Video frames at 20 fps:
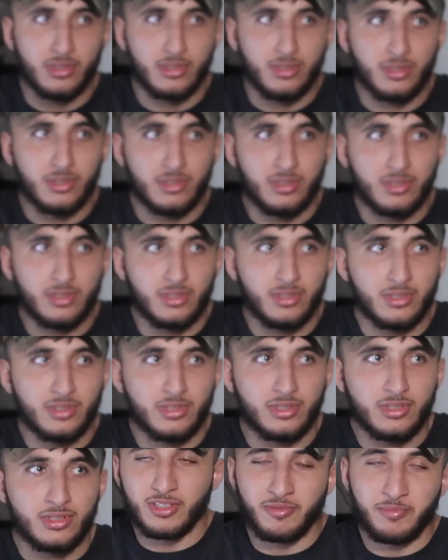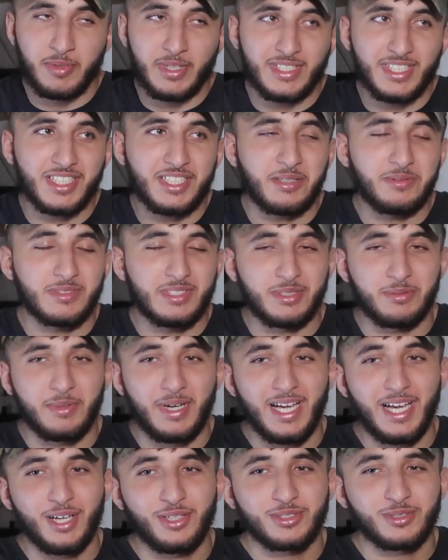and he comes to our house? If Bendy comes to
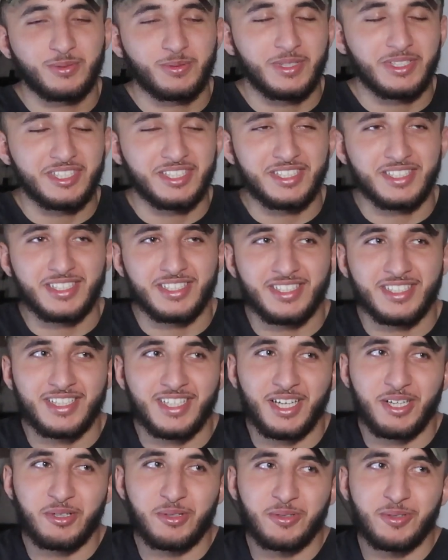my house, well, uh, I